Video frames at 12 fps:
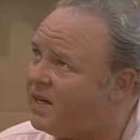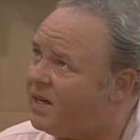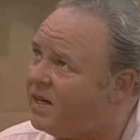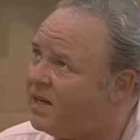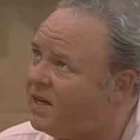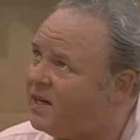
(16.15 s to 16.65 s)

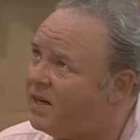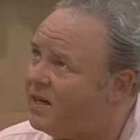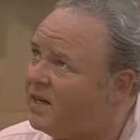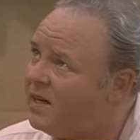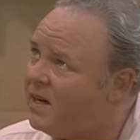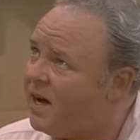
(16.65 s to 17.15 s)

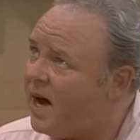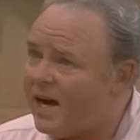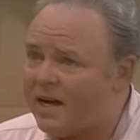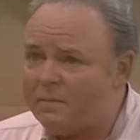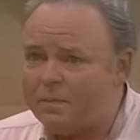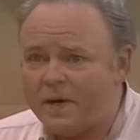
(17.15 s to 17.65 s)

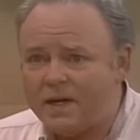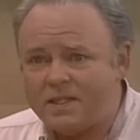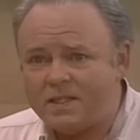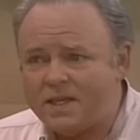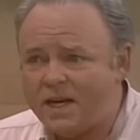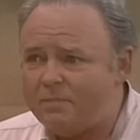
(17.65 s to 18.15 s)
I can
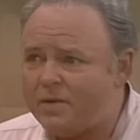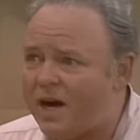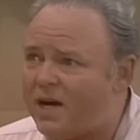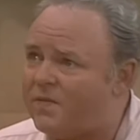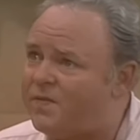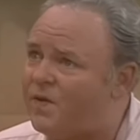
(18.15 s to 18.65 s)
pay the same
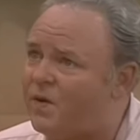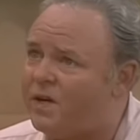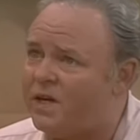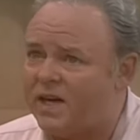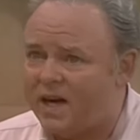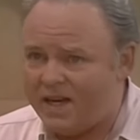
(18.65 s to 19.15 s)

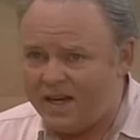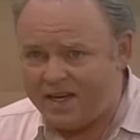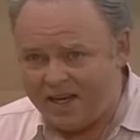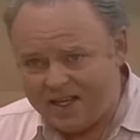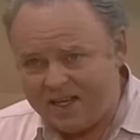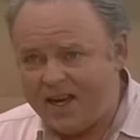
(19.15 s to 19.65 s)
$1.49
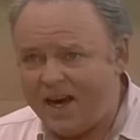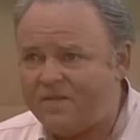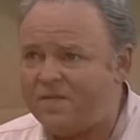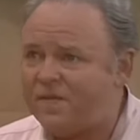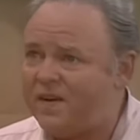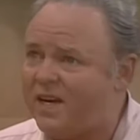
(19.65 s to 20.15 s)
and get
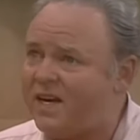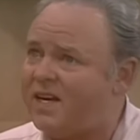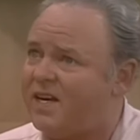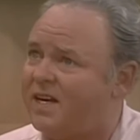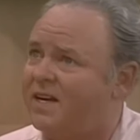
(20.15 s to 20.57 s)
caffeine.